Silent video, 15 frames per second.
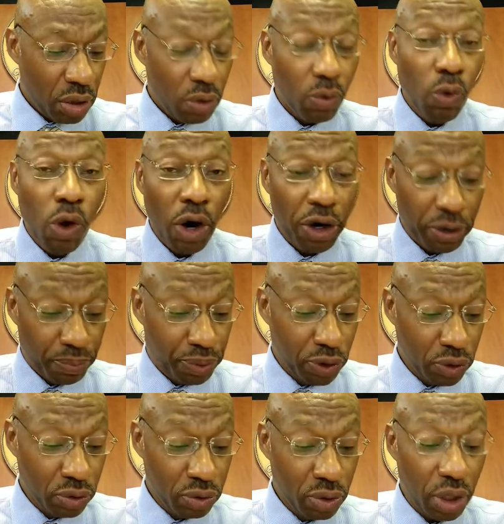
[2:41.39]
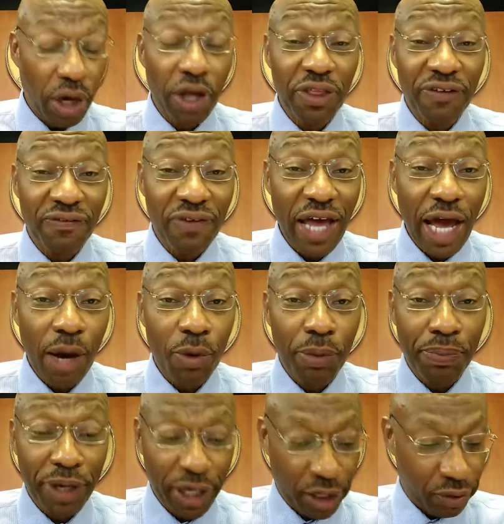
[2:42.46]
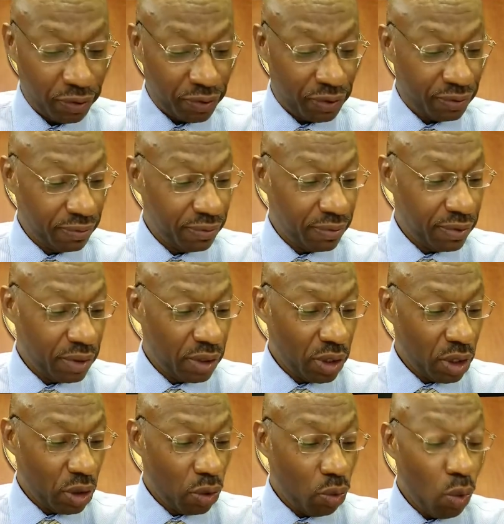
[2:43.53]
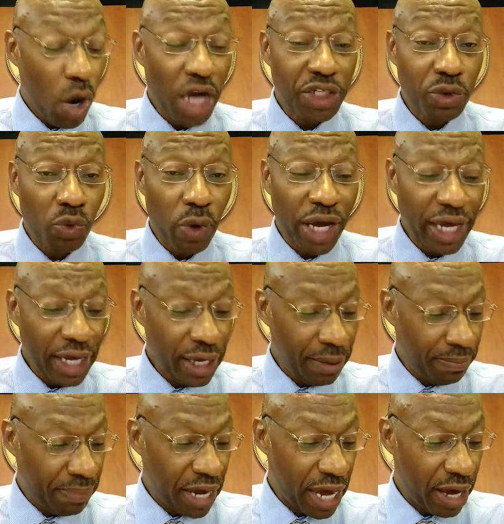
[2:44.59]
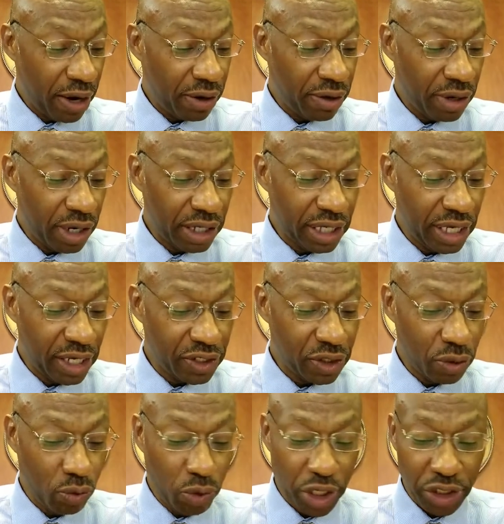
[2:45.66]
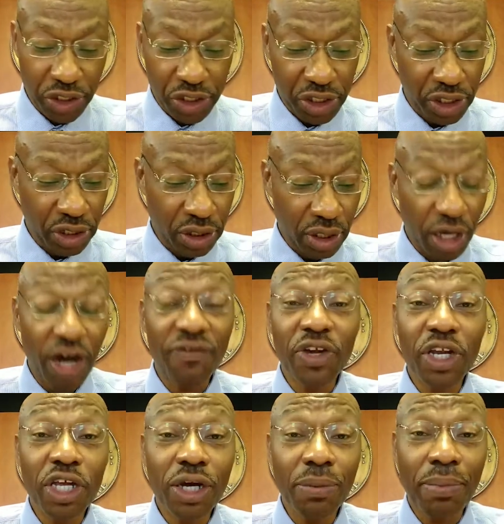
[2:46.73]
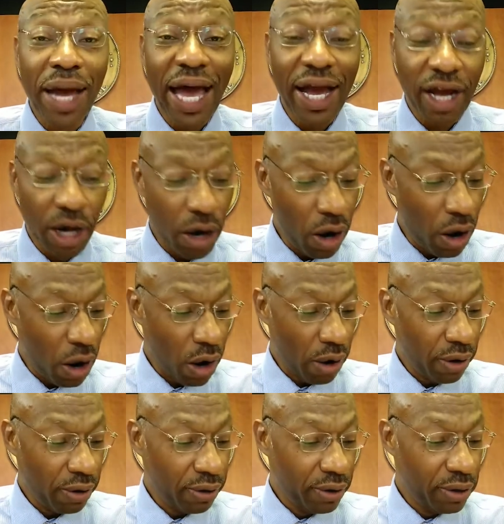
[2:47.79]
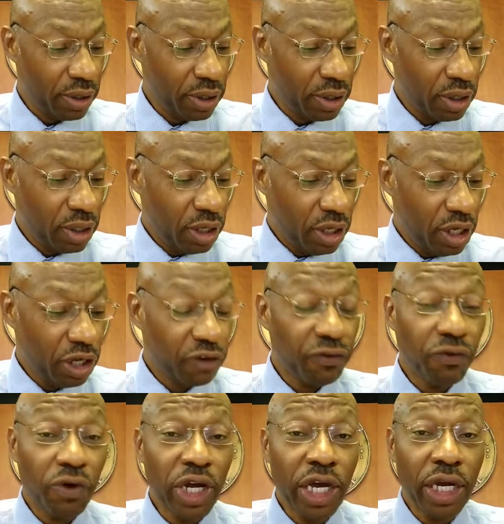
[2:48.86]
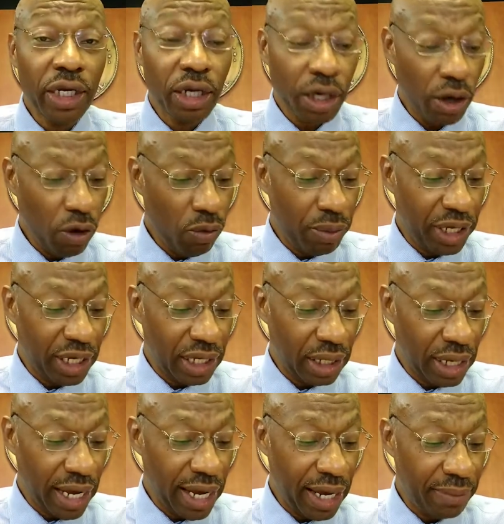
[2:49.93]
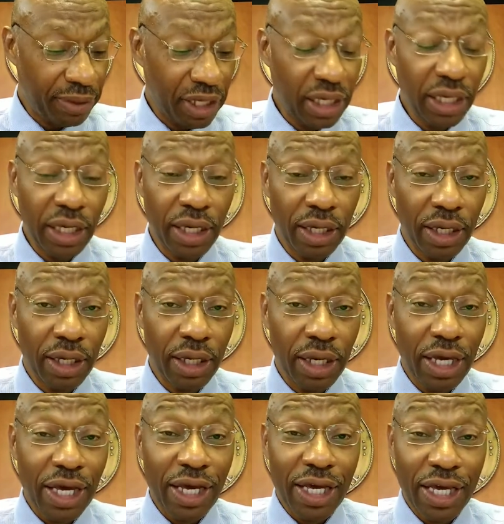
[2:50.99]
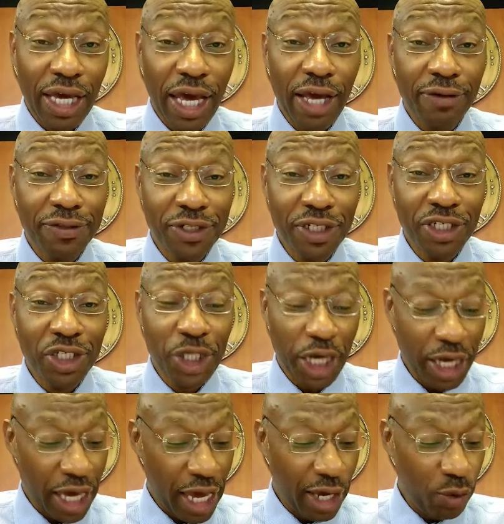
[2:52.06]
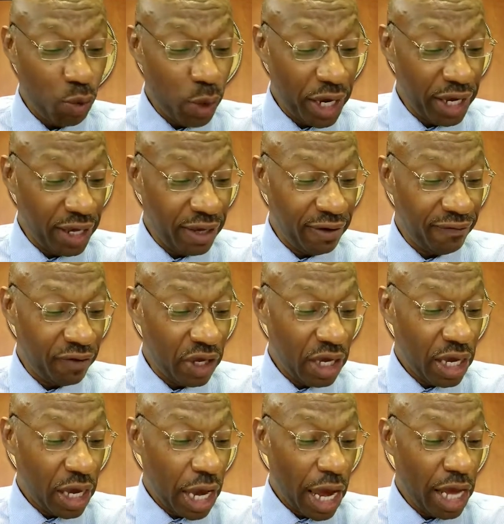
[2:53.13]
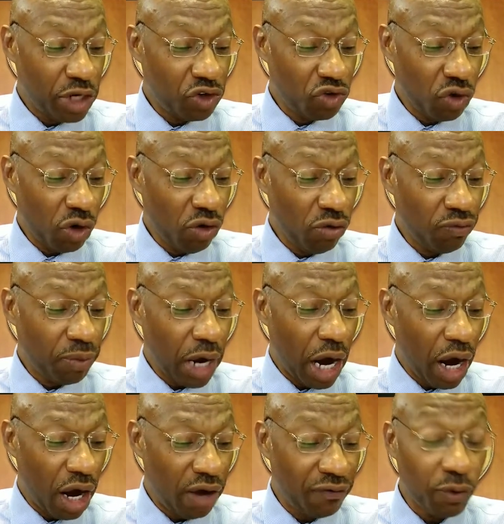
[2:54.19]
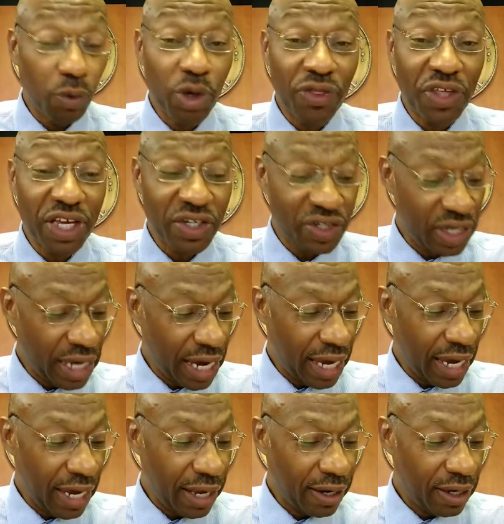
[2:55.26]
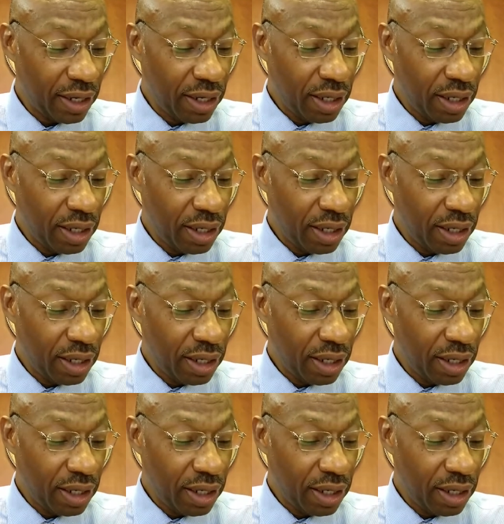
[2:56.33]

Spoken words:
water pool on the flower petals, watched rain patter against the windshield of a nearby car. His friend Kobe climbed in, gave CJ a wave, and drove off with his dad.